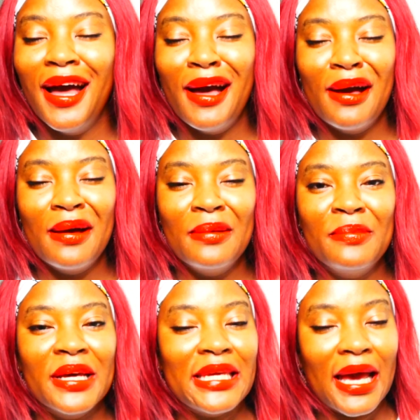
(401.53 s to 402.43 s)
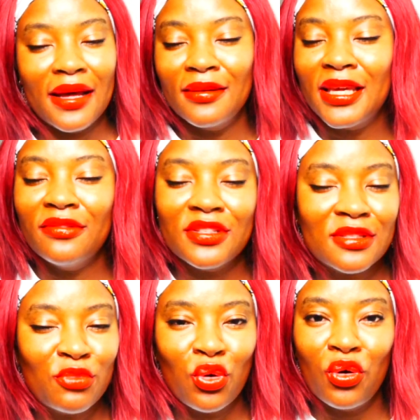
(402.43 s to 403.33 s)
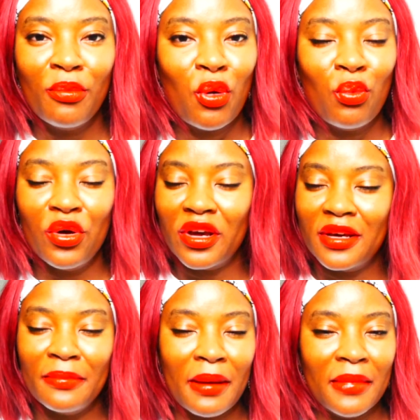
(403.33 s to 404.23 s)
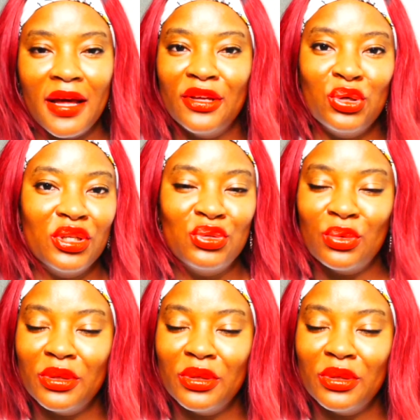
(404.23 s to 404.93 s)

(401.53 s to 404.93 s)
But yeah, give us more work, Mama. Your